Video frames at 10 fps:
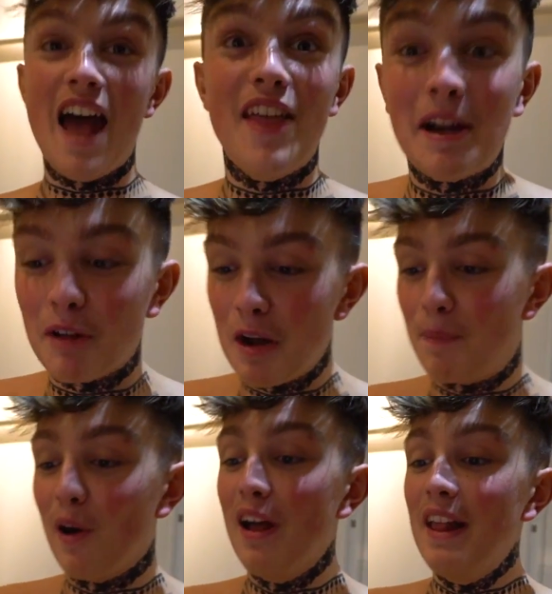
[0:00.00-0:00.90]
And then I'm
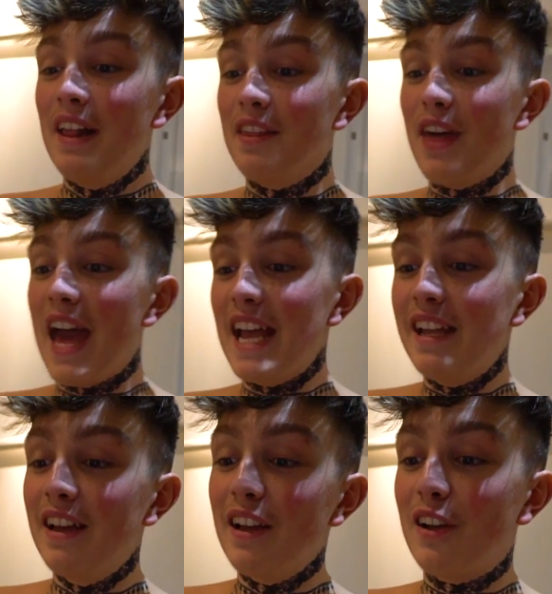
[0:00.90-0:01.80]
gonna put,
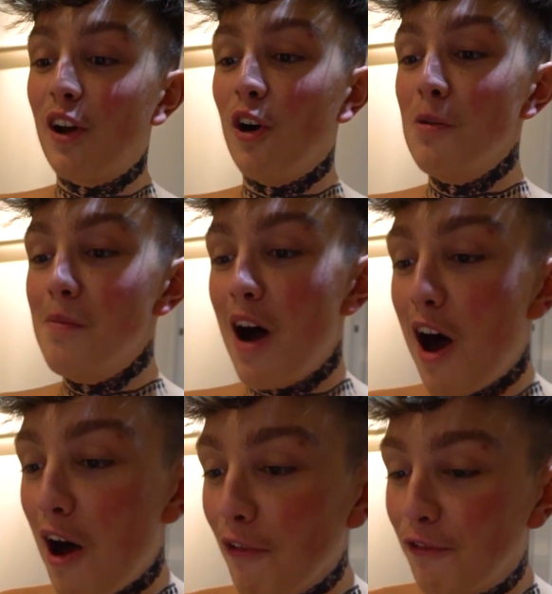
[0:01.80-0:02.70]
they come
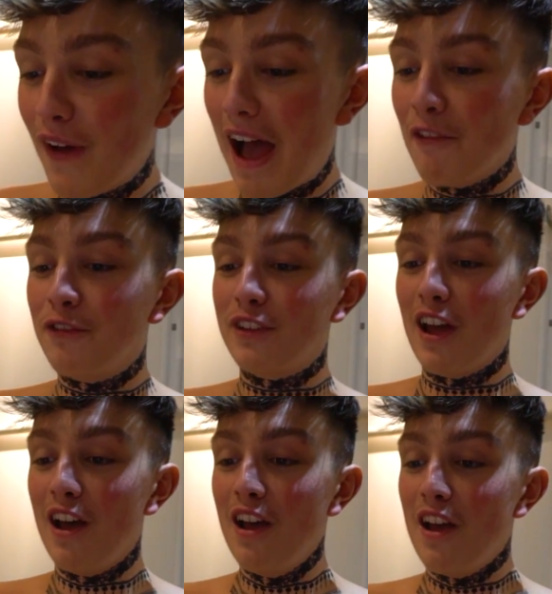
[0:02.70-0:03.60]
off
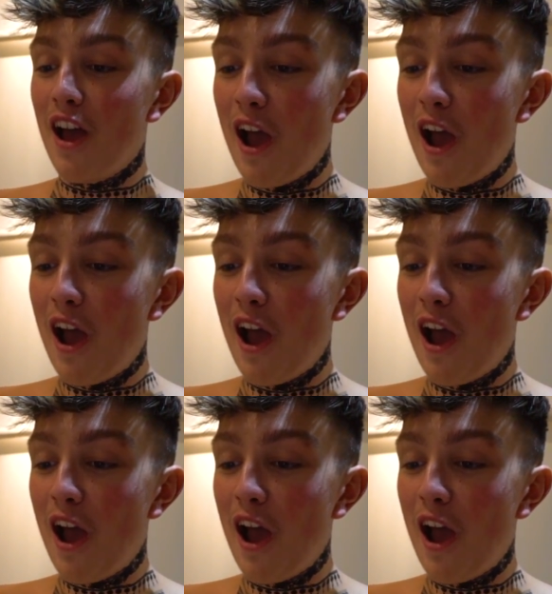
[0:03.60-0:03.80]
after